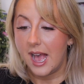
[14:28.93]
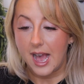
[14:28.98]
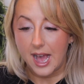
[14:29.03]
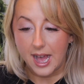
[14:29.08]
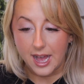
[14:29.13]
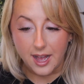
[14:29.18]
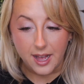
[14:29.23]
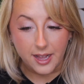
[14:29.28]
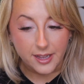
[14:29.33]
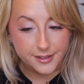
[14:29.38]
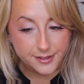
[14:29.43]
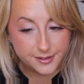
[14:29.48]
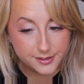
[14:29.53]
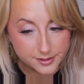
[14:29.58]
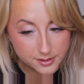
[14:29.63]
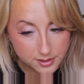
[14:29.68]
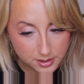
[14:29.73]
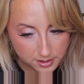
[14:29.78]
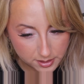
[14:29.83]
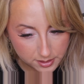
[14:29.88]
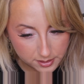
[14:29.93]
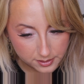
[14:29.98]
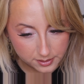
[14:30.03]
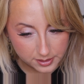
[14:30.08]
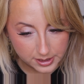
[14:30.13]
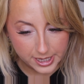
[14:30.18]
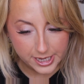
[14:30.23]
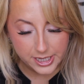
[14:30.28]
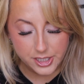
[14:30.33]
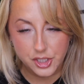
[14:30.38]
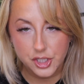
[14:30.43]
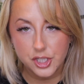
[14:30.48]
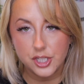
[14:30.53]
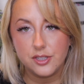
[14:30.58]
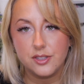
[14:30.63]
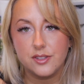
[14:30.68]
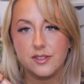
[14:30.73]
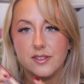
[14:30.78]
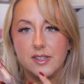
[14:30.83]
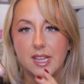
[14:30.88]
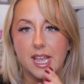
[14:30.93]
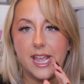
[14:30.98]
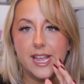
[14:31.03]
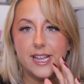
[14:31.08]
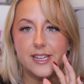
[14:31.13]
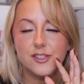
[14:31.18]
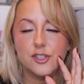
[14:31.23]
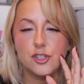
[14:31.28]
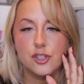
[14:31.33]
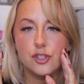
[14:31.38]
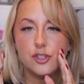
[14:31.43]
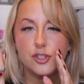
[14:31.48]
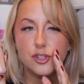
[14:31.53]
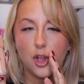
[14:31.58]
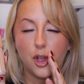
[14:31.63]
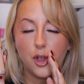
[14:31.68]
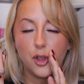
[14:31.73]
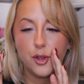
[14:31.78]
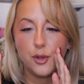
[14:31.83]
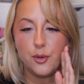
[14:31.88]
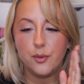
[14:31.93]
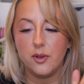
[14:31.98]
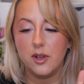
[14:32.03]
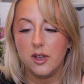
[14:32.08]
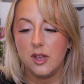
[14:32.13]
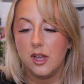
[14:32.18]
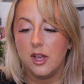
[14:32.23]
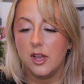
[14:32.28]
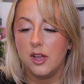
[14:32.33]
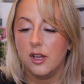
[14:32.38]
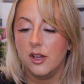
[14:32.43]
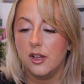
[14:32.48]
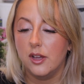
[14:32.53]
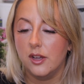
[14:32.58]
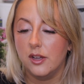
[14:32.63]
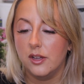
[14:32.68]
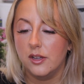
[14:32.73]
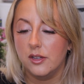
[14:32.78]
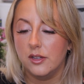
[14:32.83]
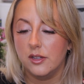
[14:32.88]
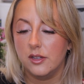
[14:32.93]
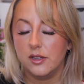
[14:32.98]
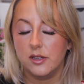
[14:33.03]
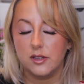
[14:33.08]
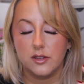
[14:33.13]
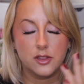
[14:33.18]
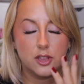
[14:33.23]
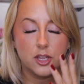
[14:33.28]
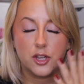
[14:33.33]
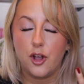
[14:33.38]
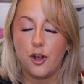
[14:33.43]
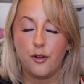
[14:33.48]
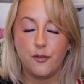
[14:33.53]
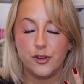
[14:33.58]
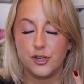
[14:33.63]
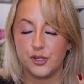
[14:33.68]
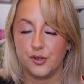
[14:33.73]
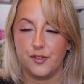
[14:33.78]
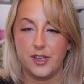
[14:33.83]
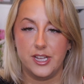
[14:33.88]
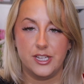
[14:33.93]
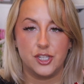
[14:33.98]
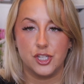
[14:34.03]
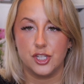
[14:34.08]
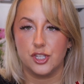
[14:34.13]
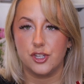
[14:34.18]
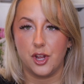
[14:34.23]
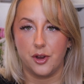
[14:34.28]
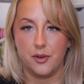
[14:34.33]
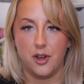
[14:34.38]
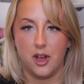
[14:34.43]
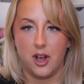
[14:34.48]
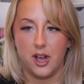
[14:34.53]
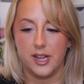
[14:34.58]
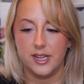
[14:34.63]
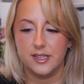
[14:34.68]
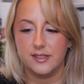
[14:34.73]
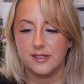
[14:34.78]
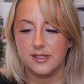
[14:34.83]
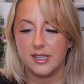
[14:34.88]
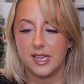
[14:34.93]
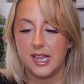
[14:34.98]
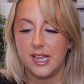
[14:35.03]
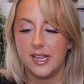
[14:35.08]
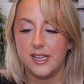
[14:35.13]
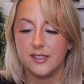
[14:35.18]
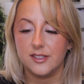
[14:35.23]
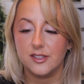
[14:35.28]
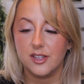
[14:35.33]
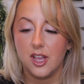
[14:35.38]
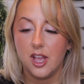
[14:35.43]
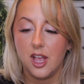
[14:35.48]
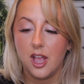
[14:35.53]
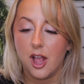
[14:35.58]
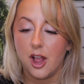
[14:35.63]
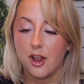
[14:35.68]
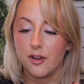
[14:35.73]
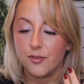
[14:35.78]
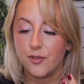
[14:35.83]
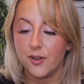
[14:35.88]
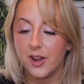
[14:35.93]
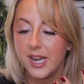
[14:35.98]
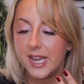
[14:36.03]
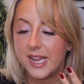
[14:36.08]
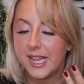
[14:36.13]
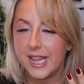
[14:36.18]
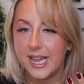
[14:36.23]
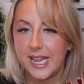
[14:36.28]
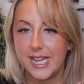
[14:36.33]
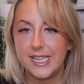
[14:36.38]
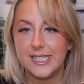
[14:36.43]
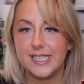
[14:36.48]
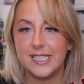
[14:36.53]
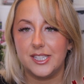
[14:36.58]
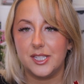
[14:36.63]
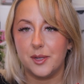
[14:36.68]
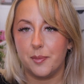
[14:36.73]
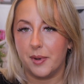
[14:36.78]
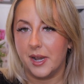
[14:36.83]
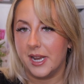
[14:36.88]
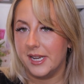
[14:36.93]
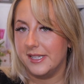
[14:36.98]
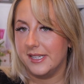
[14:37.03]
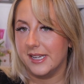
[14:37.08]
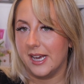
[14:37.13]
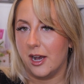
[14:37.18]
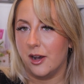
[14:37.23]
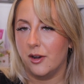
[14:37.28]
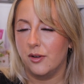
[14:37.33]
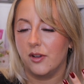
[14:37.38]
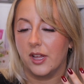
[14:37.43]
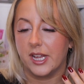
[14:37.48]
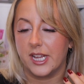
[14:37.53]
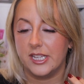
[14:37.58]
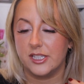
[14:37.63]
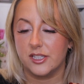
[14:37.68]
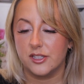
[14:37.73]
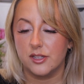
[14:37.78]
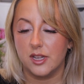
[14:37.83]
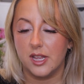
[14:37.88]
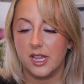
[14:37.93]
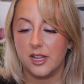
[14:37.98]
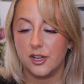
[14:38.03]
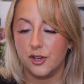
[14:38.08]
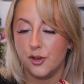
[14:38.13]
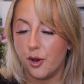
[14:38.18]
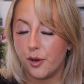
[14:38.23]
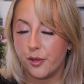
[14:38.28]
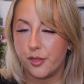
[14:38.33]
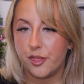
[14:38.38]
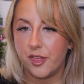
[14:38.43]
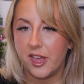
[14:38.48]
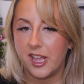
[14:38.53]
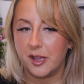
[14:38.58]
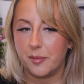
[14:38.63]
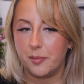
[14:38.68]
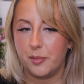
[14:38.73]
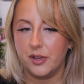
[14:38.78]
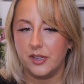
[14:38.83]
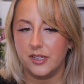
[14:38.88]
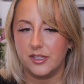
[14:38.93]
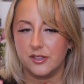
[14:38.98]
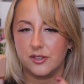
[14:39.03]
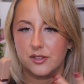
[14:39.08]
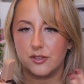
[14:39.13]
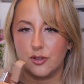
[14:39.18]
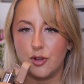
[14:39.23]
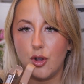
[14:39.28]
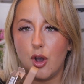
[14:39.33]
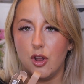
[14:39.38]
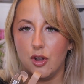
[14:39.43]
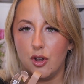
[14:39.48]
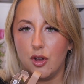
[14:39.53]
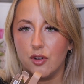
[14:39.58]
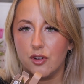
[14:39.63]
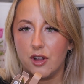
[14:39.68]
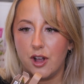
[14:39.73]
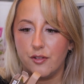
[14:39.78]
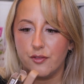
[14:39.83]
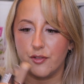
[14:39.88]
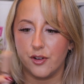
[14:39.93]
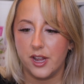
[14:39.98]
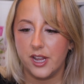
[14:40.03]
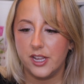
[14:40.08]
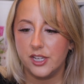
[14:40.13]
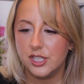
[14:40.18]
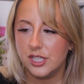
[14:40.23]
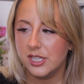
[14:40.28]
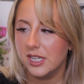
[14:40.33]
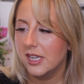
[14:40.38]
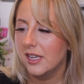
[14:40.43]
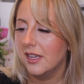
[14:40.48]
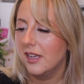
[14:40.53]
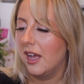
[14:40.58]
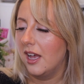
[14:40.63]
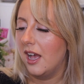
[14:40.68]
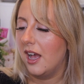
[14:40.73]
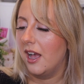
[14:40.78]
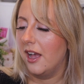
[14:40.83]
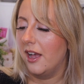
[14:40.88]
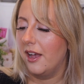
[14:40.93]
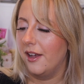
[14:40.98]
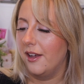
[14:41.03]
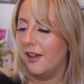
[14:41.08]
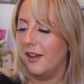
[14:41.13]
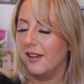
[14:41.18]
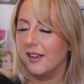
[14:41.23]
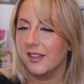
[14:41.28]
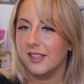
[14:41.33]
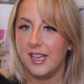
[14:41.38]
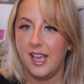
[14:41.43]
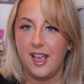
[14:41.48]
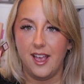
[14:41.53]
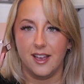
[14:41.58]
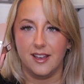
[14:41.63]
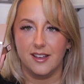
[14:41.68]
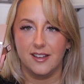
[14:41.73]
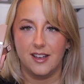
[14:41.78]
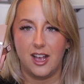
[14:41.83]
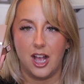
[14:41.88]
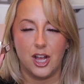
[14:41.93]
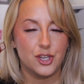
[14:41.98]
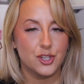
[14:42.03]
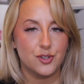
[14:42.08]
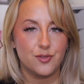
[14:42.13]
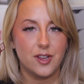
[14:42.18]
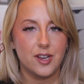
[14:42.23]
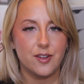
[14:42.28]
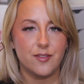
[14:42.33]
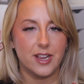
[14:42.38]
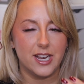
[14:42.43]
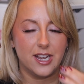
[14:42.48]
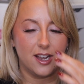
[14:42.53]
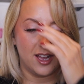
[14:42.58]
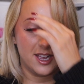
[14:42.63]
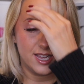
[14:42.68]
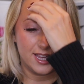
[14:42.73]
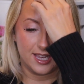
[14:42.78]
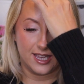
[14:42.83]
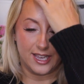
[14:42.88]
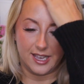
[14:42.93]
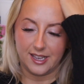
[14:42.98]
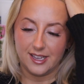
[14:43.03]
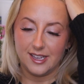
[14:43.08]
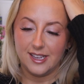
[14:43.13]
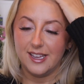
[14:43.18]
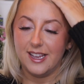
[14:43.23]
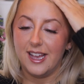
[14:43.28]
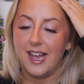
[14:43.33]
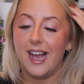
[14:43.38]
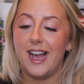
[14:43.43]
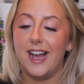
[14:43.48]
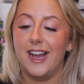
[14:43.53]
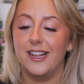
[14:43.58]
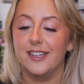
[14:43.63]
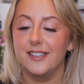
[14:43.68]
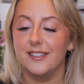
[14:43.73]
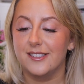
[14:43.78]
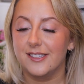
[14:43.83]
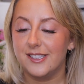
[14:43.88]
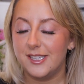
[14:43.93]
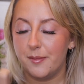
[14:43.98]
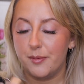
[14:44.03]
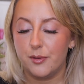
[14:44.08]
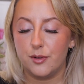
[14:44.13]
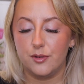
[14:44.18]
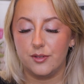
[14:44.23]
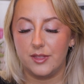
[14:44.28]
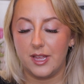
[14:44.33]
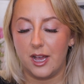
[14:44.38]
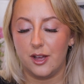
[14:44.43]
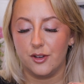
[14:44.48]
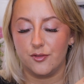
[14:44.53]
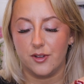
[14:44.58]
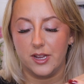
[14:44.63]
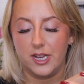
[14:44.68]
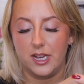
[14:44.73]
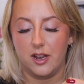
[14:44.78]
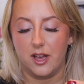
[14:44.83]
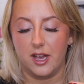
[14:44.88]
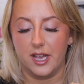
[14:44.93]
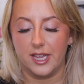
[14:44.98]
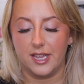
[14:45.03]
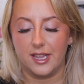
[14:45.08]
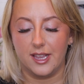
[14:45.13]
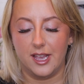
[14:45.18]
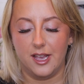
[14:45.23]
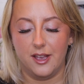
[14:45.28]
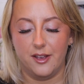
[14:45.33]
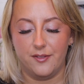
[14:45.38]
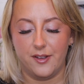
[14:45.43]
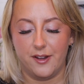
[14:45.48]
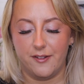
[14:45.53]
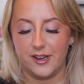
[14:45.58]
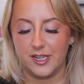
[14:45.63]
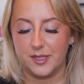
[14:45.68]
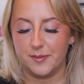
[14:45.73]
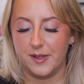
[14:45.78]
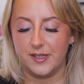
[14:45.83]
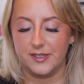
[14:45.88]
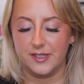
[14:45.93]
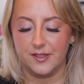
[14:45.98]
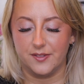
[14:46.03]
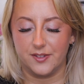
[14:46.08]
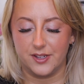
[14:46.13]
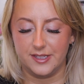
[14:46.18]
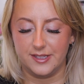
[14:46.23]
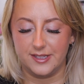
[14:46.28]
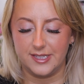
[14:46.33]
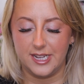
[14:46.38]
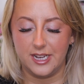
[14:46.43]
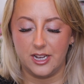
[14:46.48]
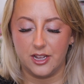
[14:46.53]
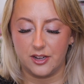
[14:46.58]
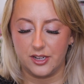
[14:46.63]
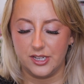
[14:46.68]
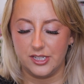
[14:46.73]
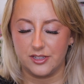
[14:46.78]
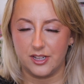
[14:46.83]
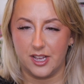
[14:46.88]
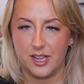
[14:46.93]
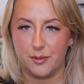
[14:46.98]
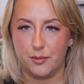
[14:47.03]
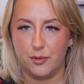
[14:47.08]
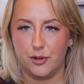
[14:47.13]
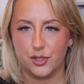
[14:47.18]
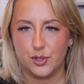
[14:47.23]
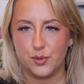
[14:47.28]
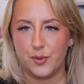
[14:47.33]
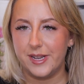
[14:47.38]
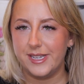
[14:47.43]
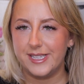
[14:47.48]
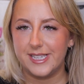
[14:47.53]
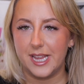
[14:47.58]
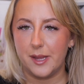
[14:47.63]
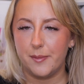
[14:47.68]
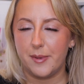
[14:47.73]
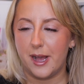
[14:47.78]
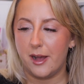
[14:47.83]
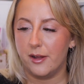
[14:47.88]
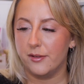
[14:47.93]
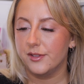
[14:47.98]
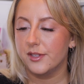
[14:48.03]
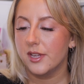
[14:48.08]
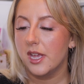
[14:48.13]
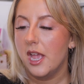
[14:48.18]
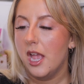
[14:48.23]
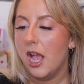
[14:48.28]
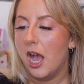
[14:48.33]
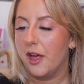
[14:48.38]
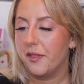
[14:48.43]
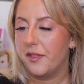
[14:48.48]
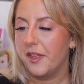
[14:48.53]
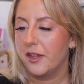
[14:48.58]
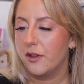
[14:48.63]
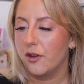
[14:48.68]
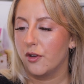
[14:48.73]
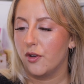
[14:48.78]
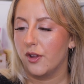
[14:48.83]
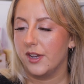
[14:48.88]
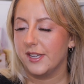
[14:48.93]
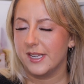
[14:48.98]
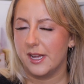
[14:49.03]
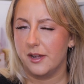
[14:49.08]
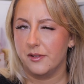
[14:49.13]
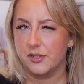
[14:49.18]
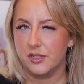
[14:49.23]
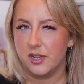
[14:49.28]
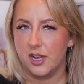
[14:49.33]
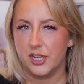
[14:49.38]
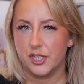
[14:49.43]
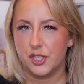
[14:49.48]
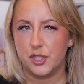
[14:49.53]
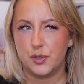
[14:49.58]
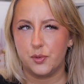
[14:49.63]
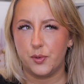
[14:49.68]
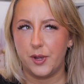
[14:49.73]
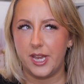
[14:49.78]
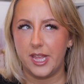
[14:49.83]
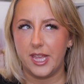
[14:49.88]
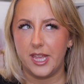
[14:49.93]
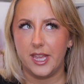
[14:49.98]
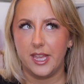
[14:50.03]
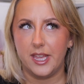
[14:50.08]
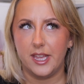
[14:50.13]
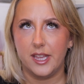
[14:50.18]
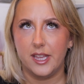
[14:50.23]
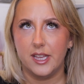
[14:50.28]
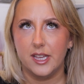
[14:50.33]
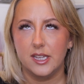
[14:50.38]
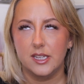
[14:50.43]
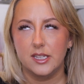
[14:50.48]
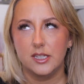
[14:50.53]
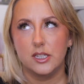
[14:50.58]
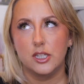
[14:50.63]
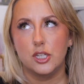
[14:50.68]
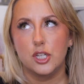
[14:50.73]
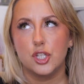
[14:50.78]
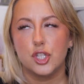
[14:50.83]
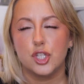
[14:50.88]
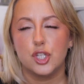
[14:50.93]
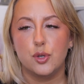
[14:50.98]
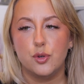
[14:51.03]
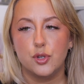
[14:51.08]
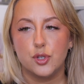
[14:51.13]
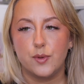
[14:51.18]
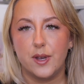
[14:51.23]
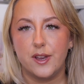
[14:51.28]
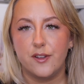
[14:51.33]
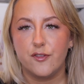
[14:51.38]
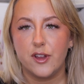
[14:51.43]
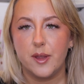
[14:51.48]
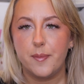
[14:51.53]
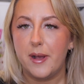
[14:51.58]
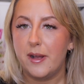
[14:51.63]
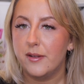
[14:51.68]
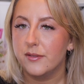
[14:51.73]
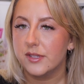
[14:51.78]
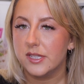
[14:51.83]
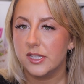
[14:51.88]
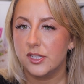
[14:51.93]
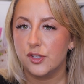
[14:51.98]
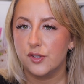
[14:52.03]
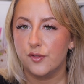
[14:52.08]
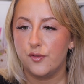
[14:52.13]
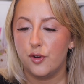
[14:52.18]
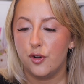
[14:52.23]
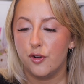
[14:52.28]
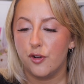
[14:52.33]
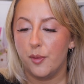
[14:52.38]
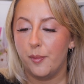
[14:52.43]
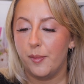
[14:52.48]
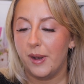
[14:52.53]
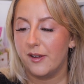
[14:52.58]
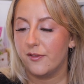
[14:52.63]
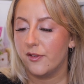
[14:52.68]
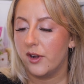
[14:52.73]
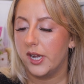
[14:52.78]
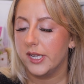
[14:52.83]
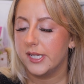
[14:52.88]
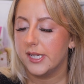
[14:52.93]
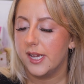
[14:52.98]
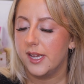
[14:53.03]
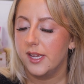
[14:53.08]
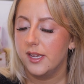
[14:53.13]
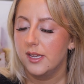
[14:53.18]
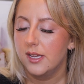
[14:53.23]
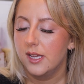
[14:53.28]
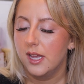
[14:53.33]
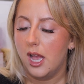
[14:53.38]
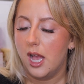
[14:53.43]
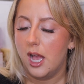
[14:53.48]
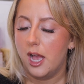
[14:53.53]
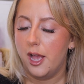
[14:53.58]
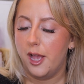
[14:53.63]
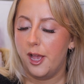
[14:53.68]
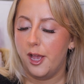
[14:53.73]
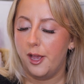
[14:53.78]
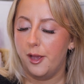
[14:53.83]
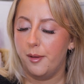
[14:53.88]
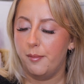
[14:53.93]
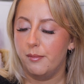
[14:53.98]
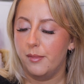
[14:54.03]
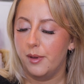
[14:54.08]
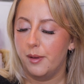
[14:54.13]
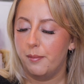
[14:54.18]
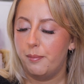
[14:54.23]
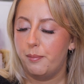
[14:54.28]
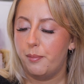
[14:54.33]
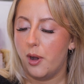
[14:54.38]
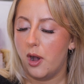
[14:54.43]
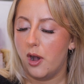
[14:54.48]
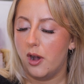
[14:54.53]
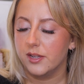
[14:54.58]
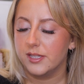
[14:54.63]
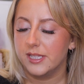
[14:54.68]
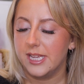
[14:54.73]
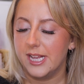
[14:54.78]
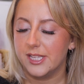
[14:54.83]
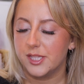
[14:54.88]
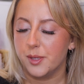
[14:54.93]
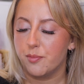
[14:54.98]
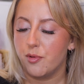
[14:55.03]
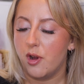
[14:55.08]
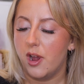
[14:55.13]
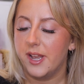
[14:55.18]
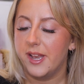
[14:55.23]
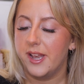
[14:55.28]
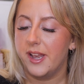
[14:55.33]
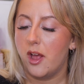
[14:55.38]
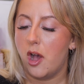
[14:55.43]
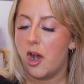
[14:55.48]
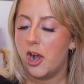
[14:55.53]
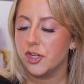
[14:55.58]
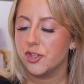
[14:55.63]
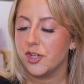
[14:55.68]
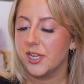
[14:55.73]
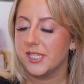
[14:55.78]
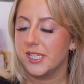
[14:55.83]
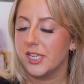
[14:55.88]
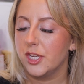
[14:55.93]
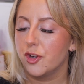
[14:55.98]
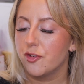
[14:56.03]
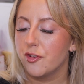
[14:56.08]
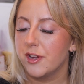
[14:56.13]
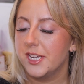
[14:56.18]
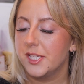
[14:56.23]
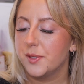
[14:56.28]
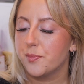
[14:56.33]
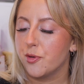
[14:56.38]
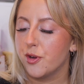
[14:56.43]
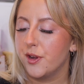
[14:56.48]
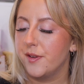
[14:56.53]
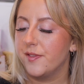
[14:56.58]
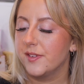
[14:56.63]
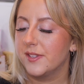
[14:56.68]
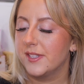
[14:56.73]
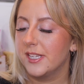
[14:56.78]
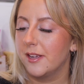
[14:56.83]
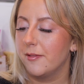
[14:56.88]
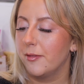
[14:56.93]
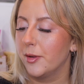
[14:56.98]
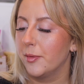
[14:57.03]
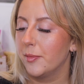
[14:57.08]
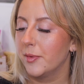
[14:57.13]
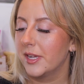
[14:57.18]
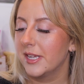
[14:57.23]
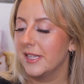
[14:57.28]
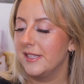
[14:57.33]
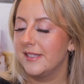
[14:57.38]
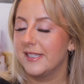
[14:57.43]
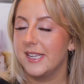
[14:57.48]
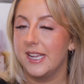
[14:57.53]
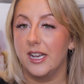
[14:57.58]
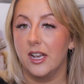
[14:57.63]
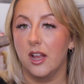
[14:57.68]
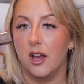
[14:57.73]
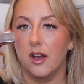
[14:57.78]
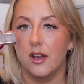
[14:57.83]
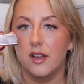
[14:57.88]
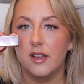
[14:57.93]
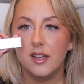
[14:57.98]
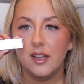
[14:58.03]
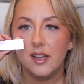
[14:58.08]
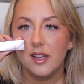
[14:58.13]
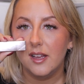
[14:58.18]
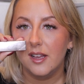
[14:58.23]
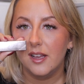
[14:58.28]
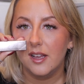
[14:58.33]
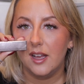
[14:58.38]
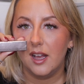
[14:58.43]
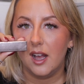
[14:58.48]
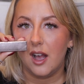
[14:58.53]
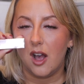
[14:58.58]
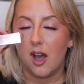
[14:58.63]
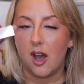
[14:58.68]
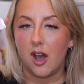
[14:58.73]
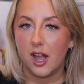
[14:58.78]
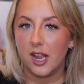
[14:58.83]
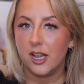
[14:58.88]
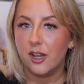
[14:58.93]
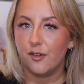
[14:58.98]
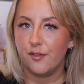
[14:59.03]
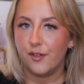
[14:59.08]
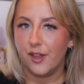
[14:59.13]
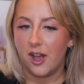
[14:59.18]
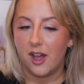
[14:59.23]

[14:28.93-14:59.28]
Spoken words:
And it's so, the coverage of it is just so nice. It's a really easy to blend out, like it's not thick but it's got a lot of coverage. Yeah, I just really like it. And typical that I'd really like a very expensive concealer, because it's like what, £28. I think I got it down to like 22 or £23 in Sephora on Black Friday. But yeah, it's a brightening and hydrating crease proof serum concealer, I love it.